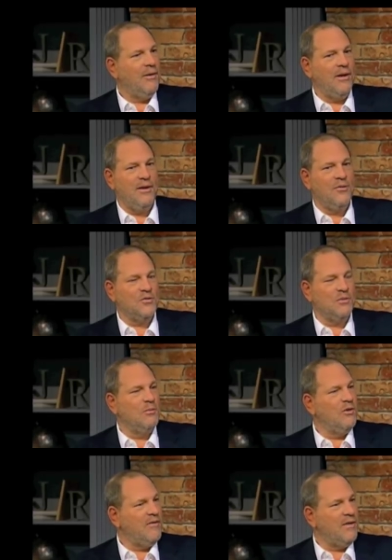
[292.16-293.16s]
You know, and here's a
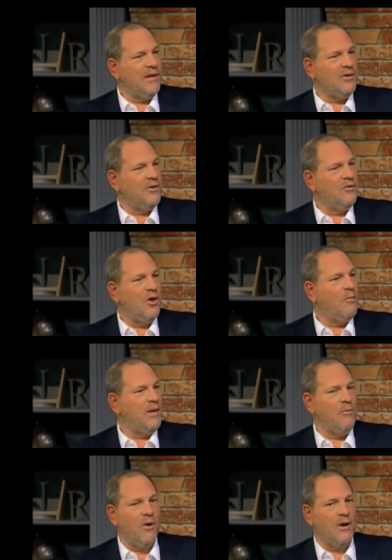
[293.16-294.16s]
movie that, you know,
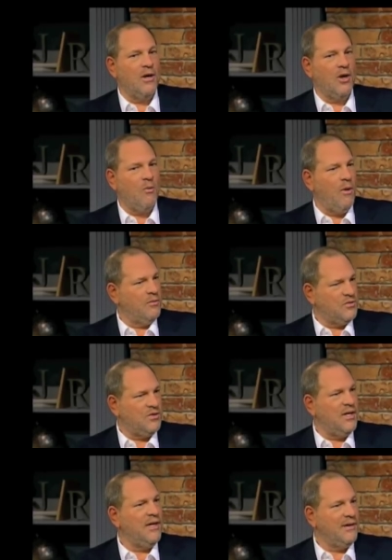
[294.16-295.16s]
nobody wanted to quote
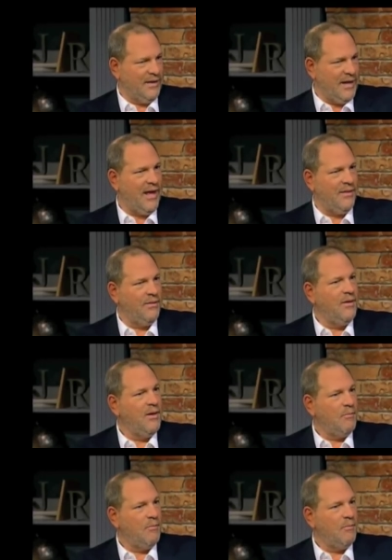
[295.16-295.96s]
see, and again,